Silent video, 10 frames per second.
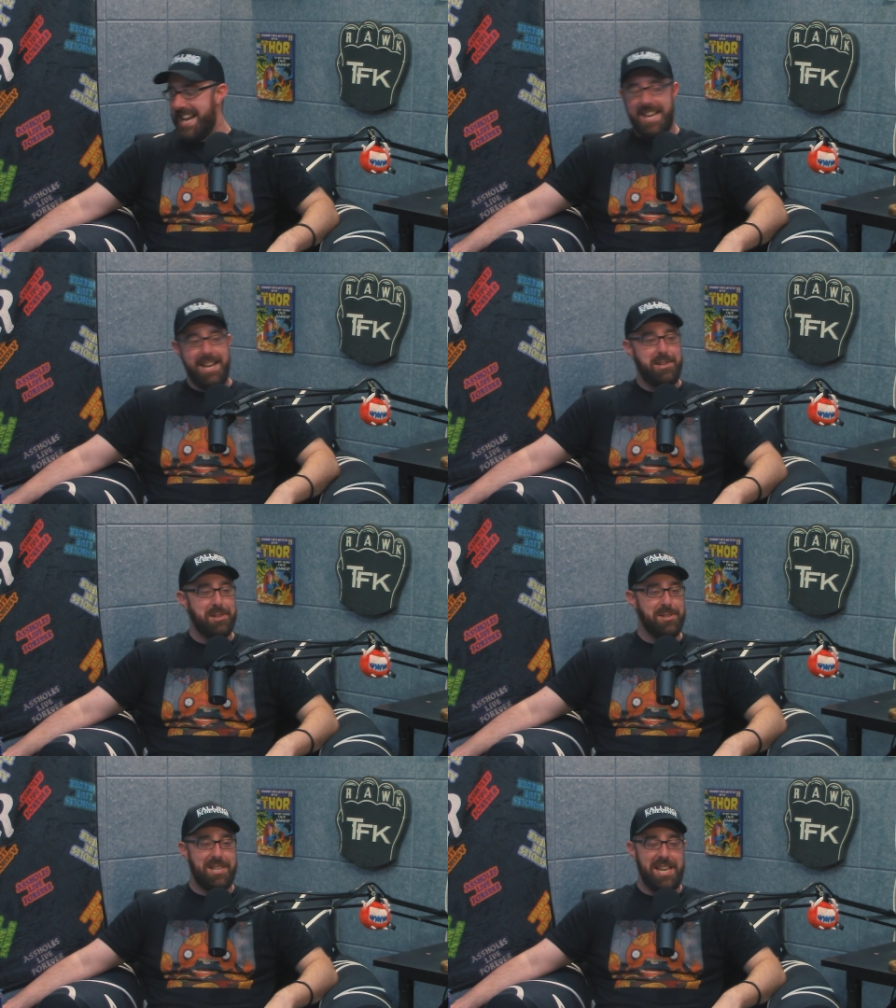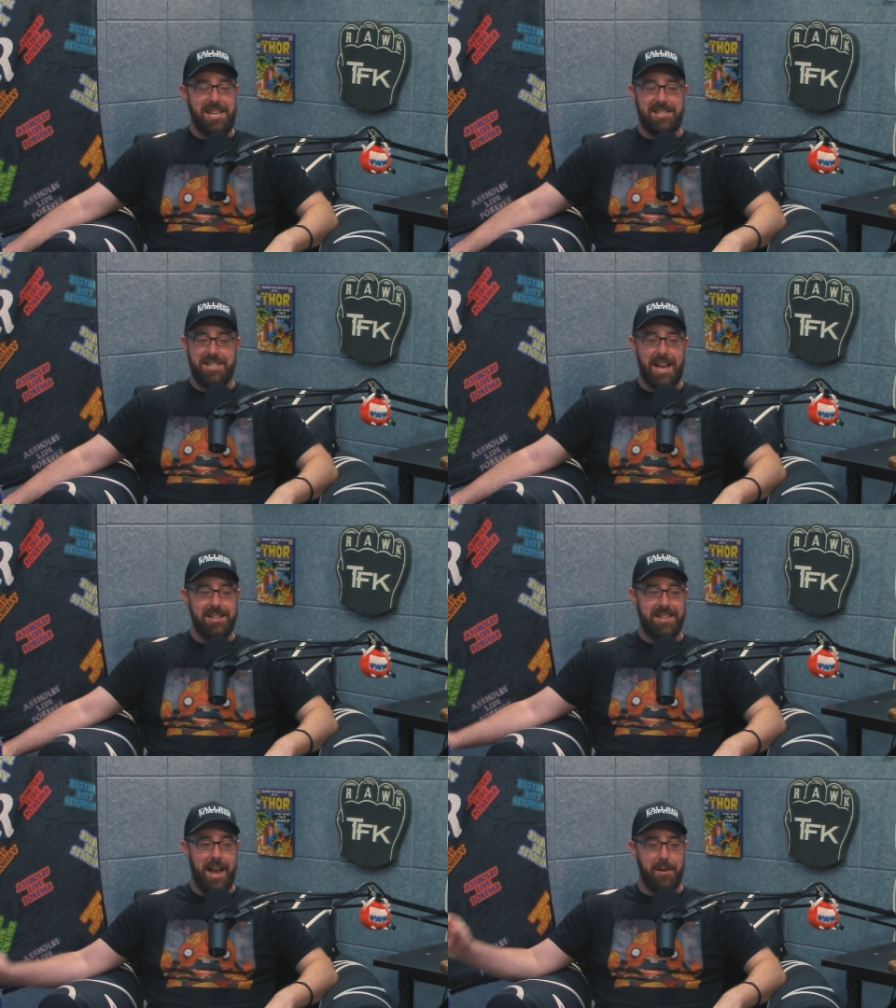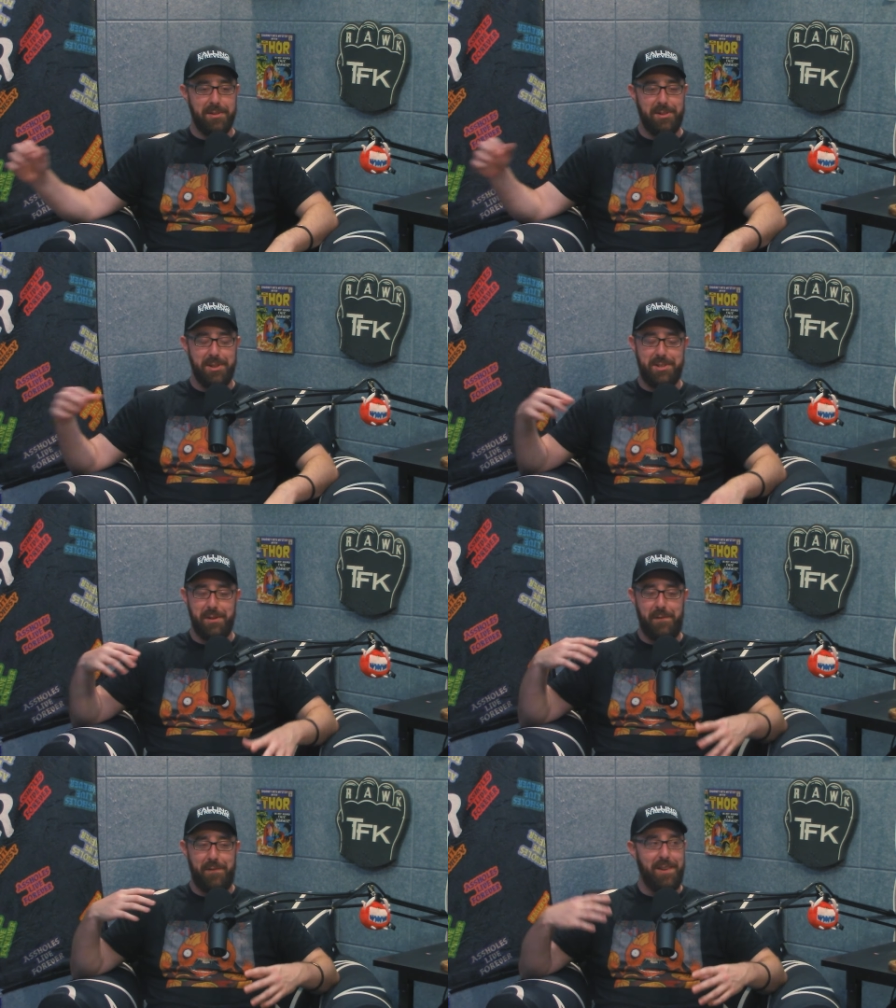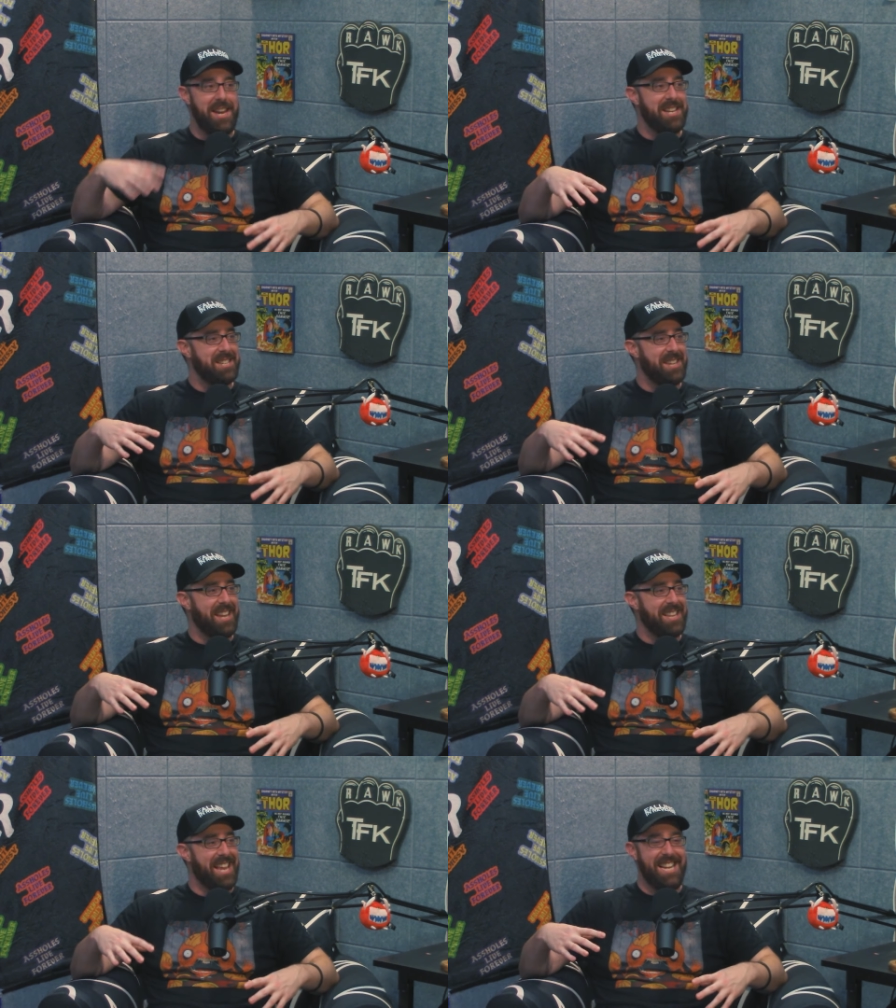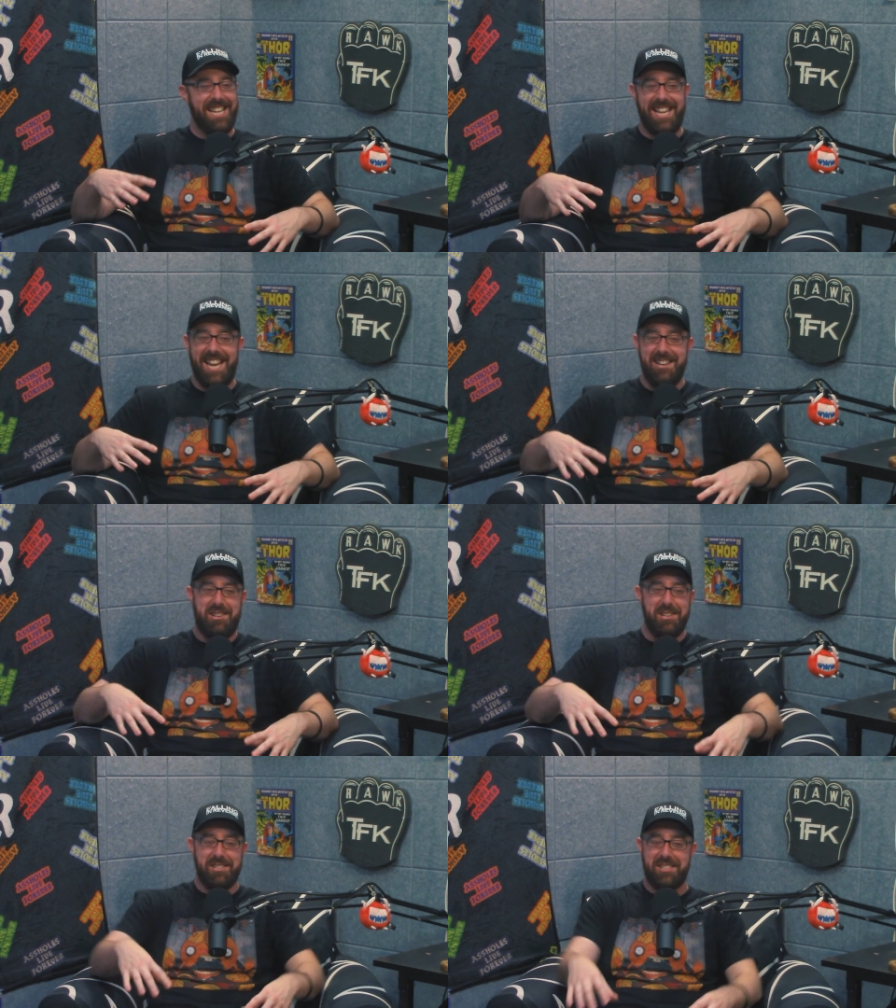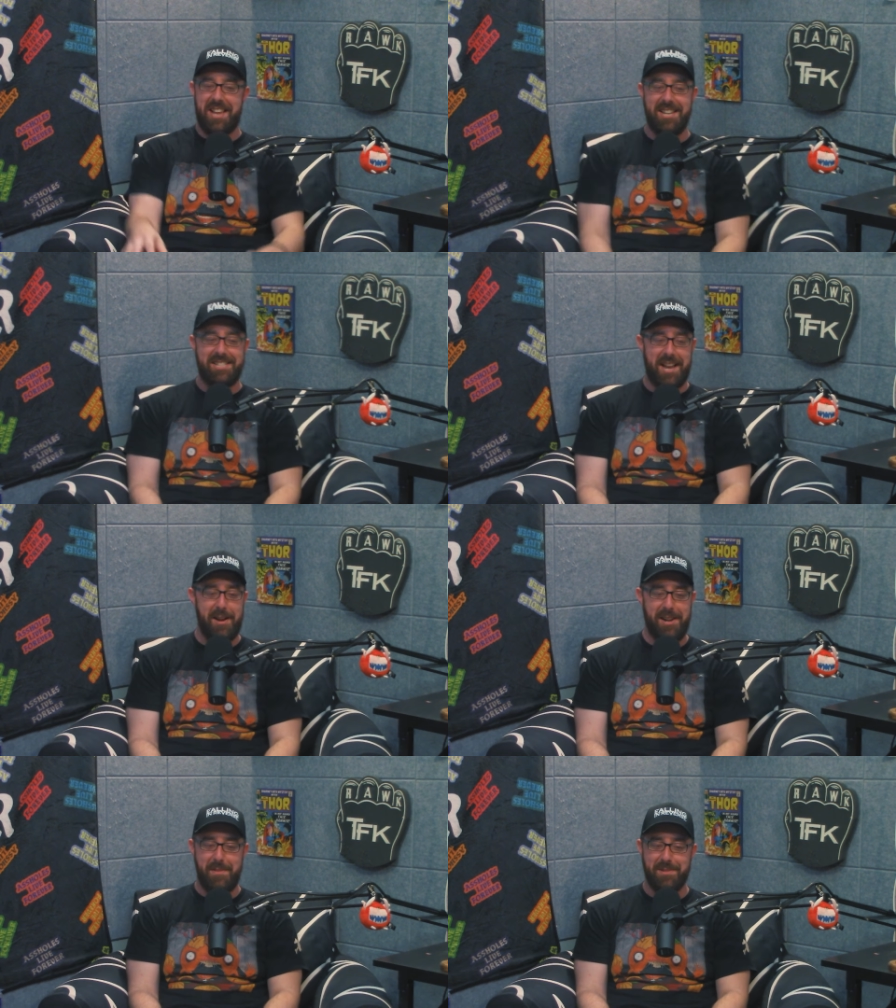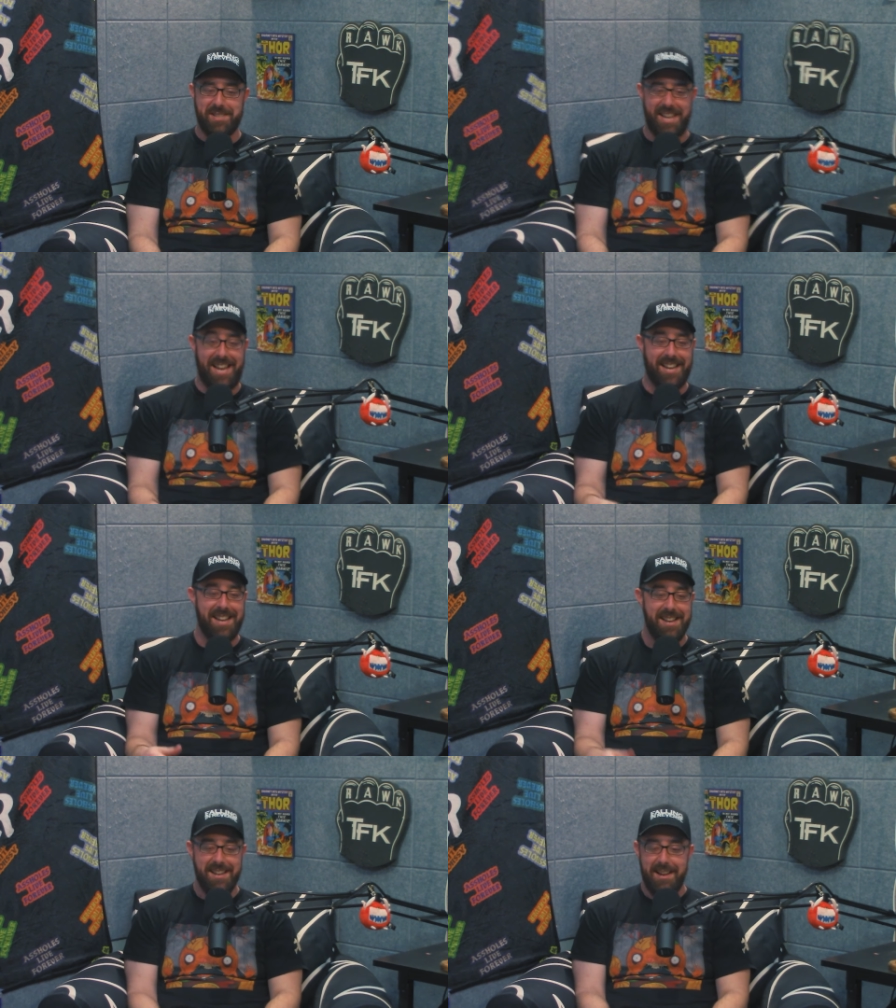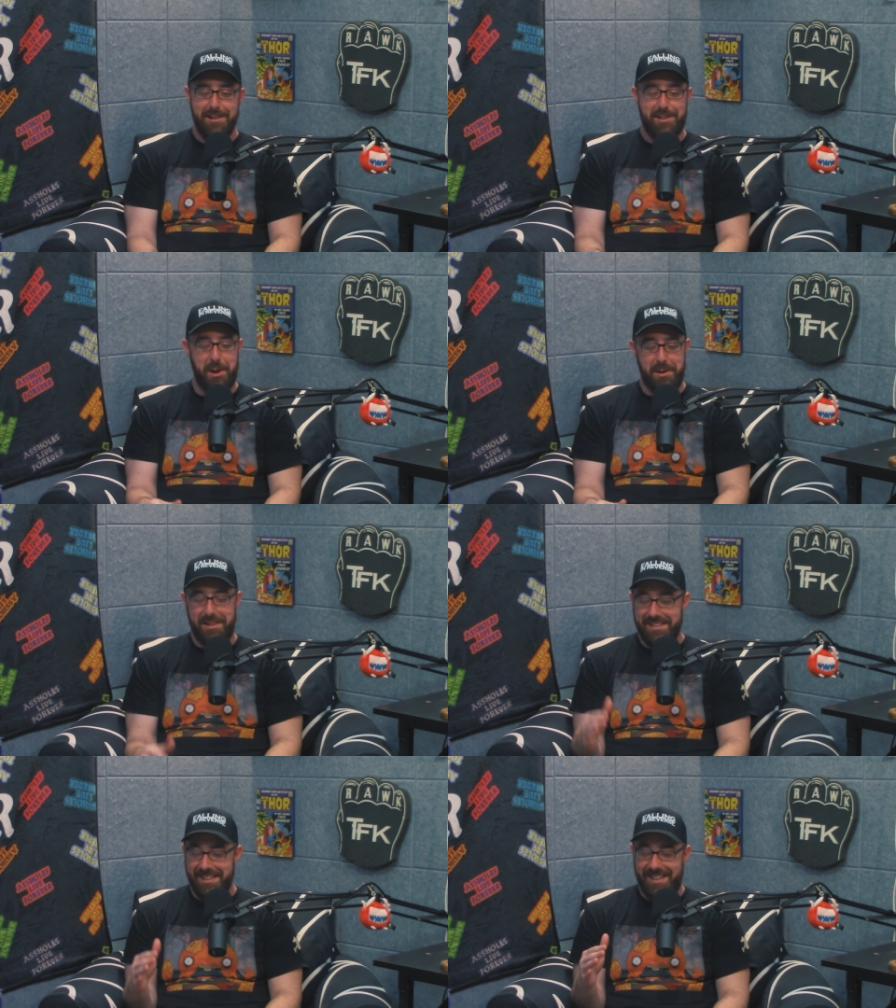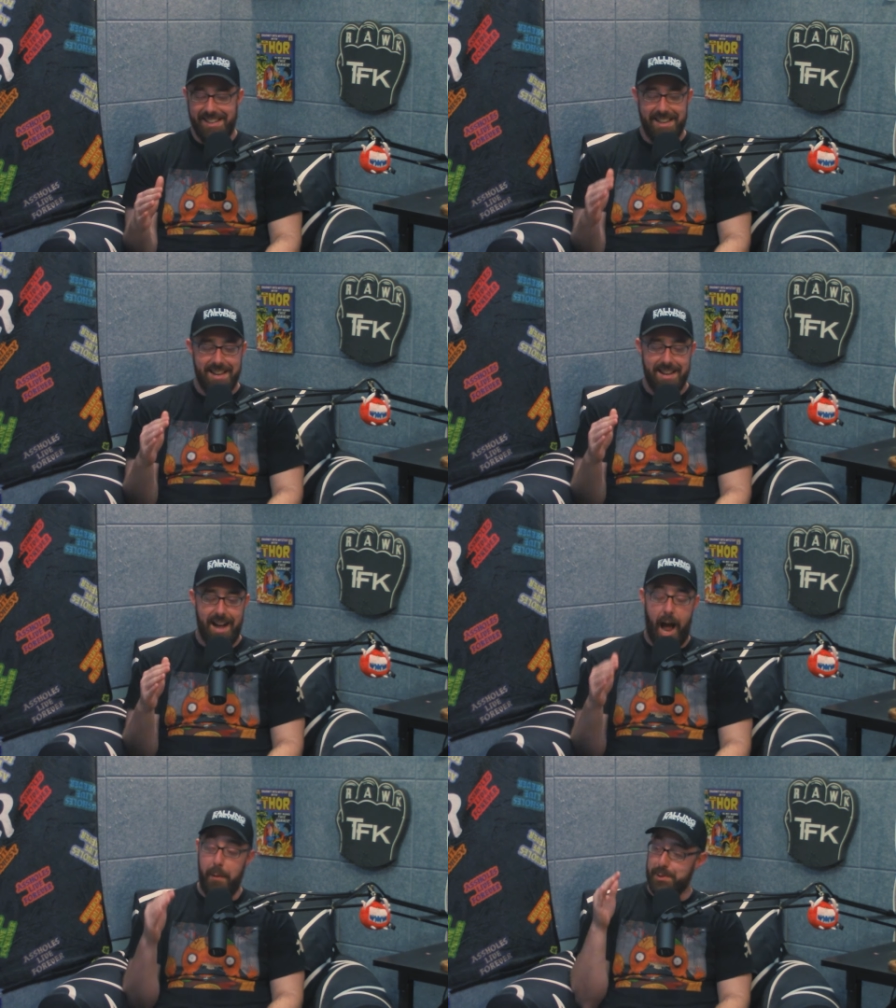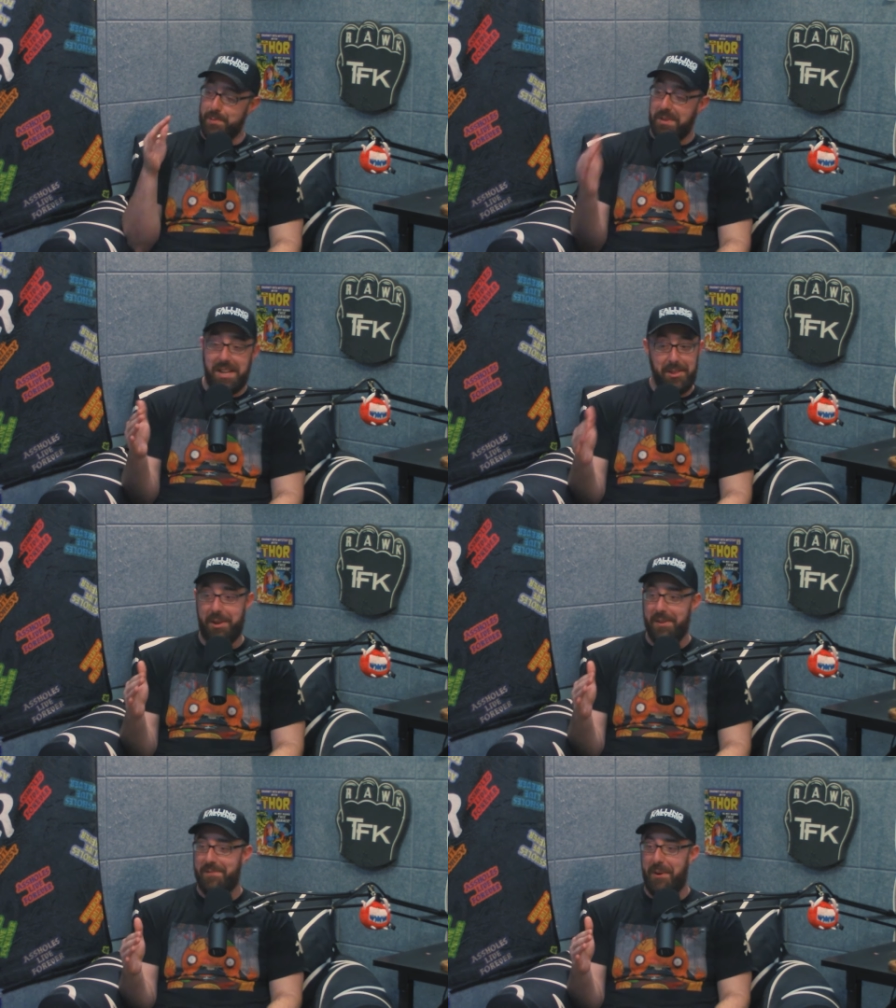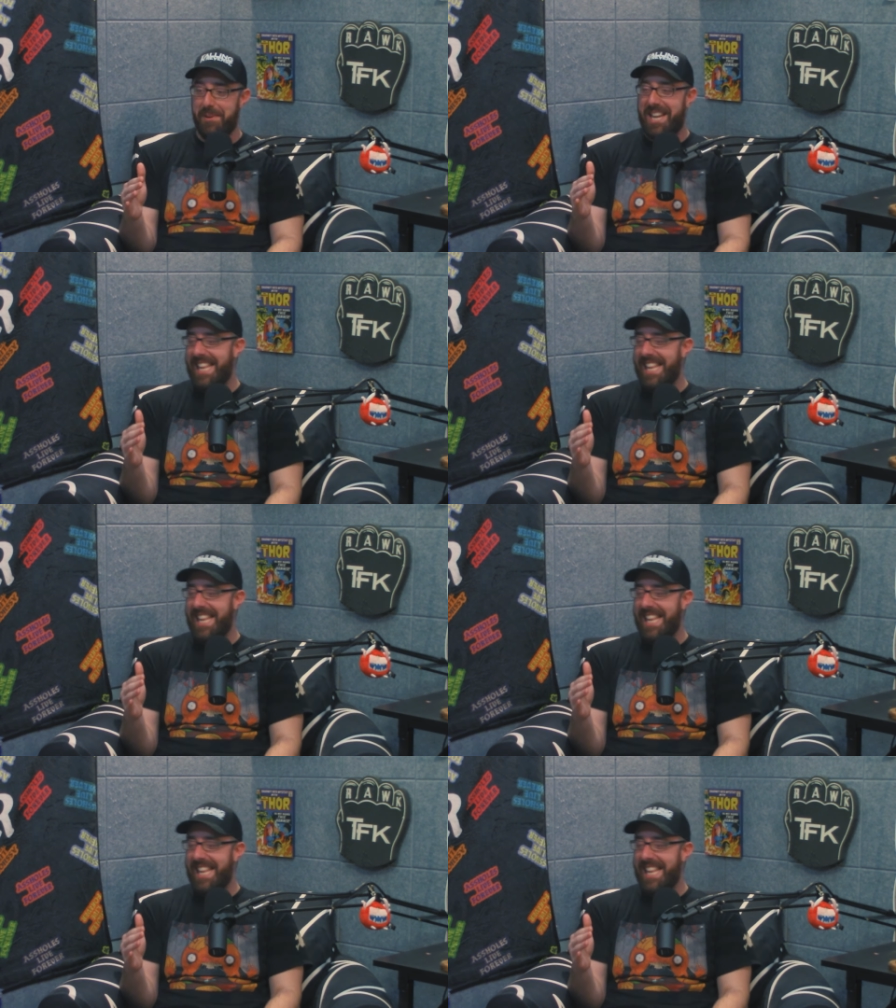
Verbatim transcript: and he just, he sat down, the defeat. Like, he just sat down. He was like, Dude, I was really looking forward